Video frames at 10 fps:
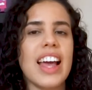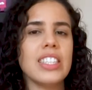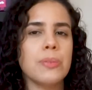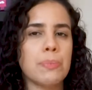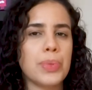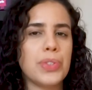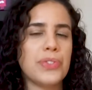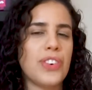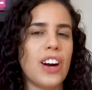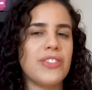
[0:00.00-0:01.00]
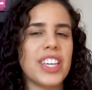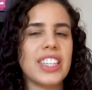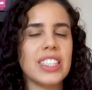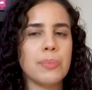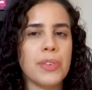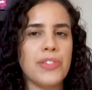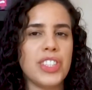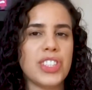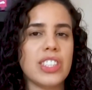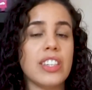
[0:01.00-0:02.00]
as proof of English
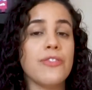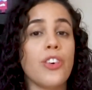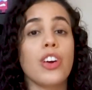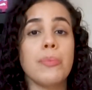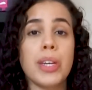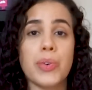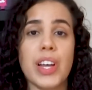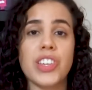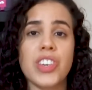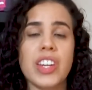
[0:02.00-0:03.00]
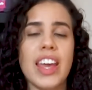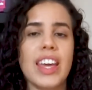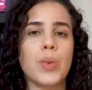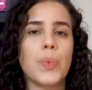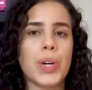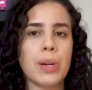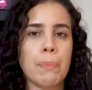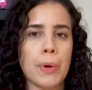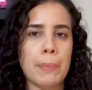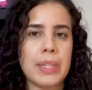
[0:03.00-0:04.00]
proficiency for immigration and
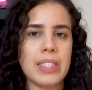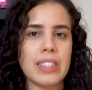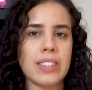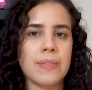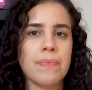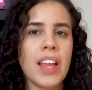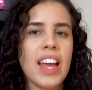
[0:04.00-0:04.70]
work purposes.